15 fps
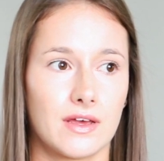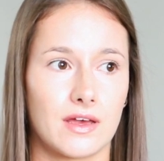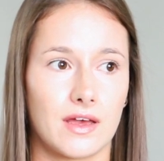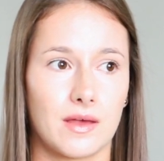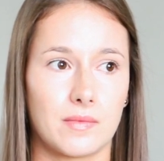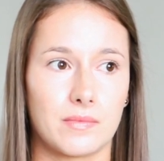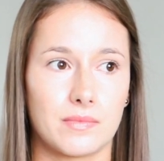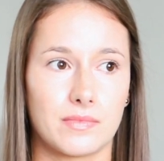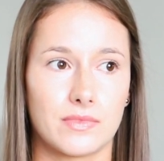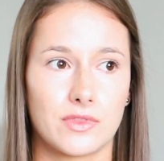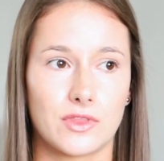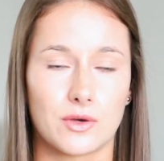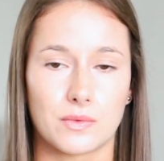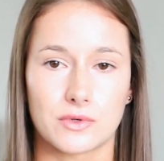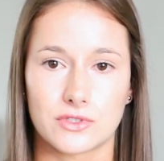um,
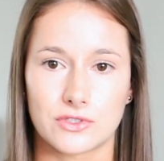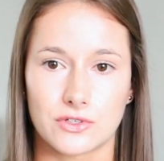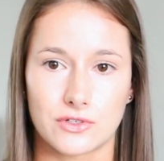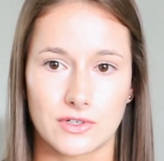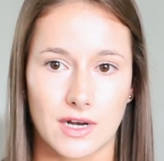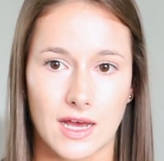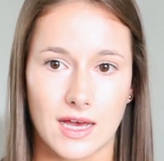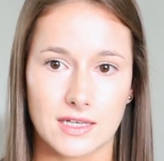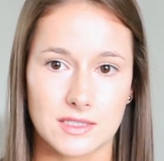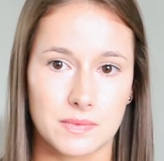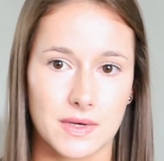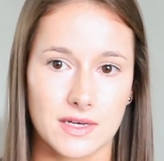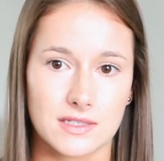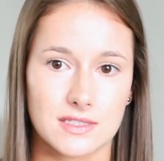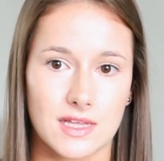there were certain
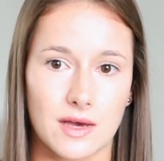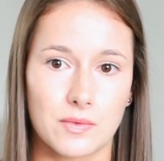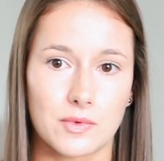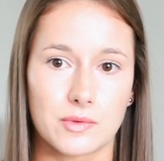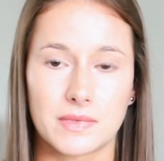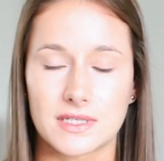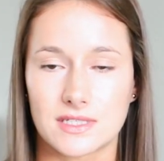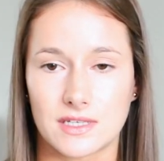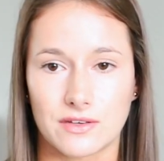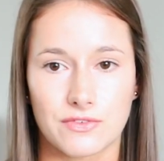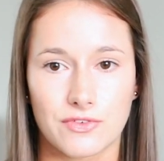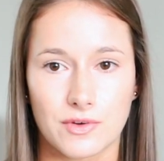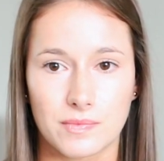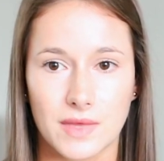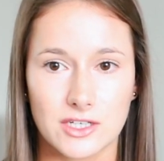aspects that were missing
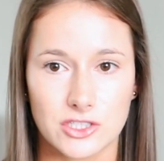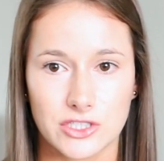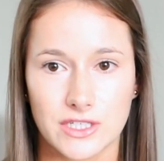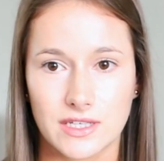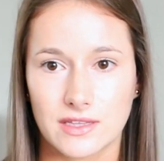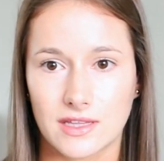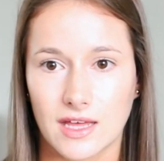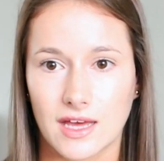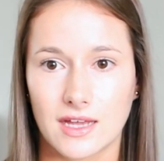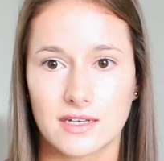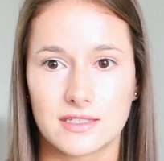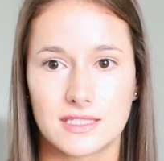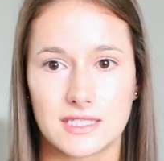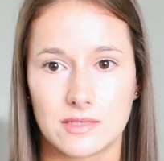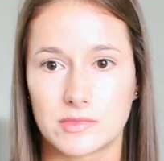from that sheet that
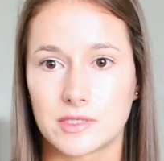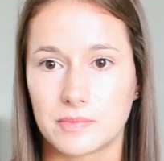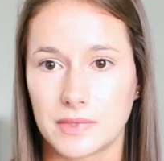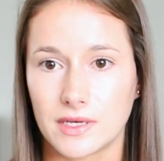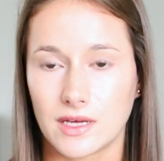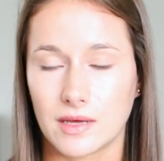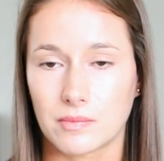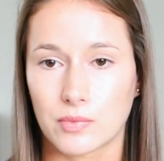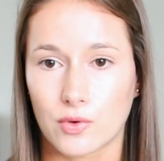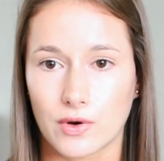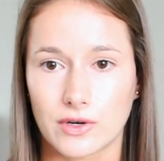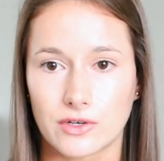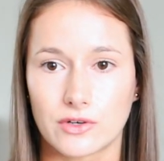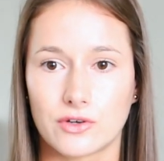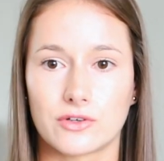seemed to be
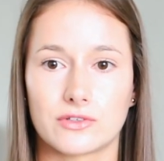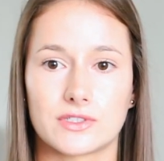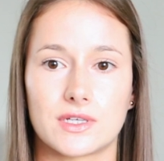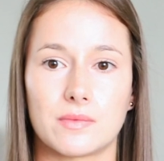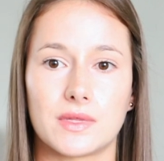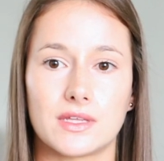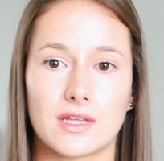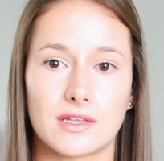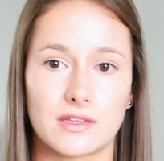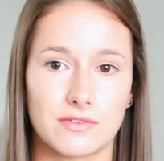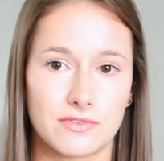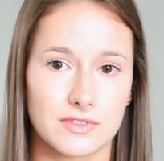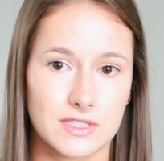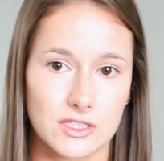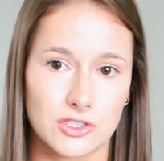important or something that the
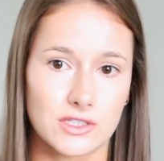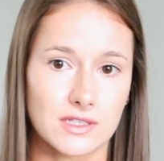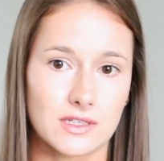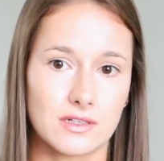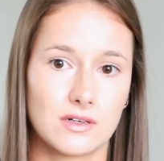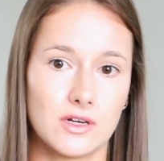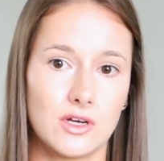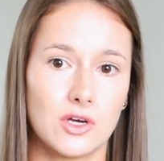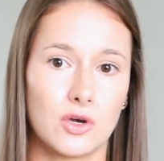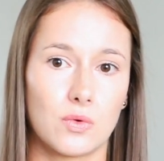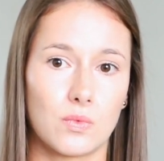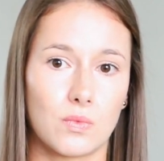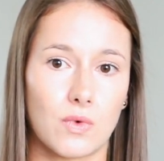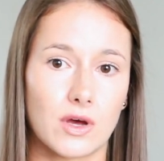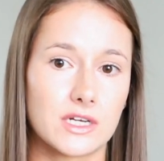physician
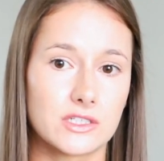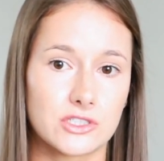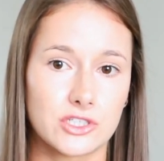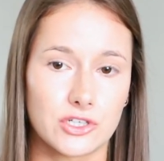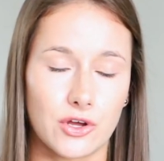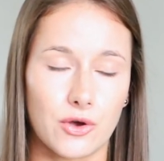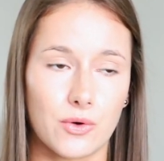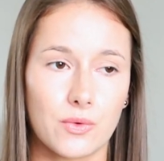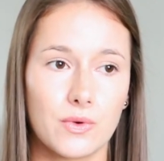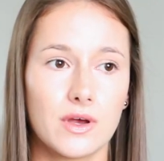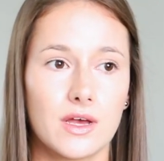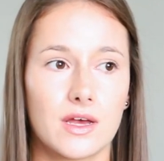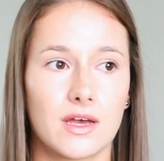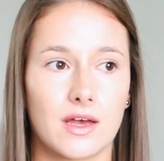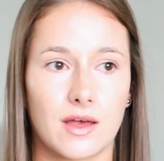wanted to know.
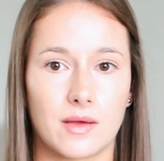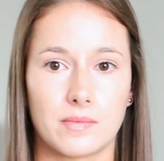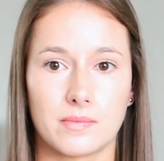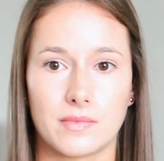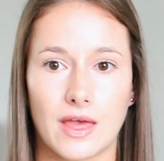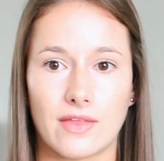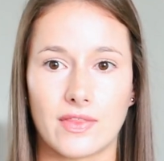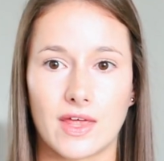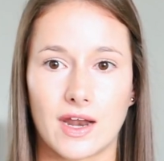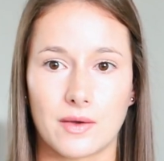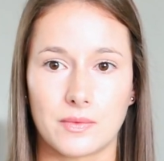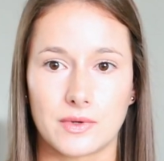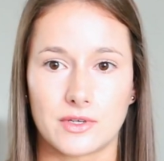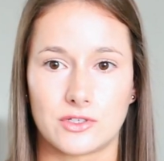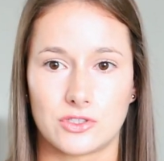Um, and then I
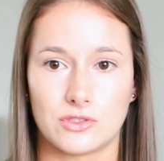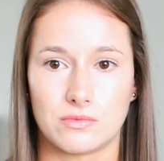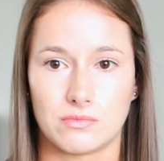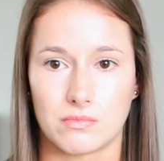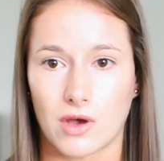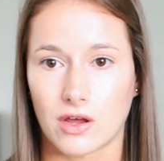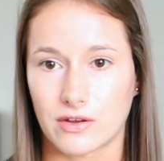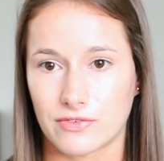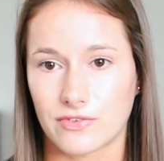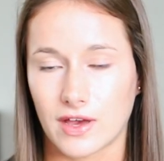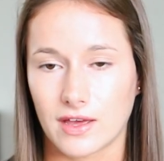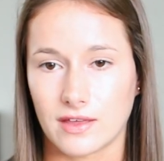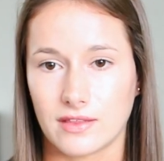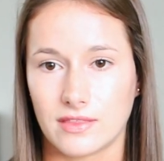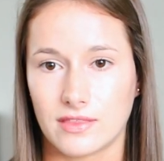would modify